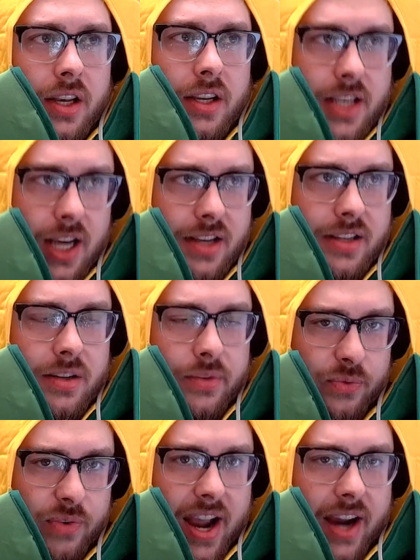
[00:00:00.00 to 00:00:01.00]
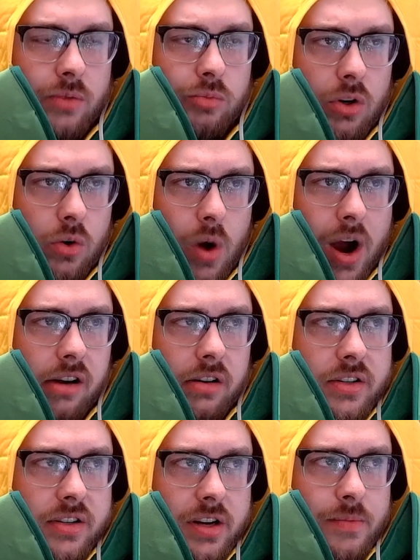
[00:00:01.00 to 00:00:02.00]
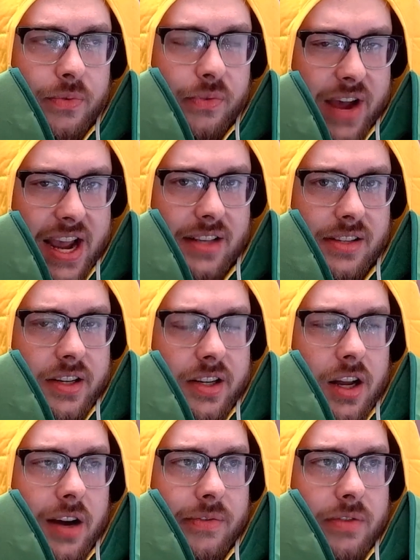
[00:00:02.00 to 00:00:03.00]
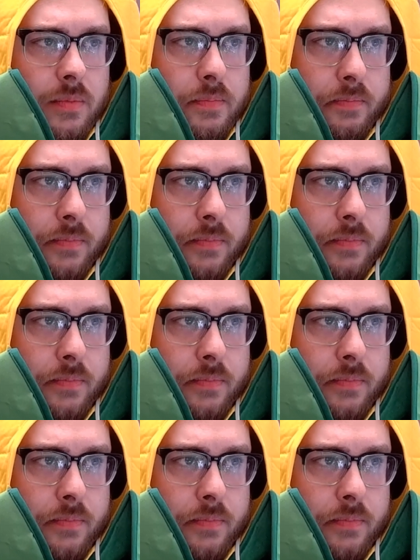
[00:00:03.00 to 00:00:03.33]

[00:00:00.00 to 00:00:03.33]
does in fact require some facet of the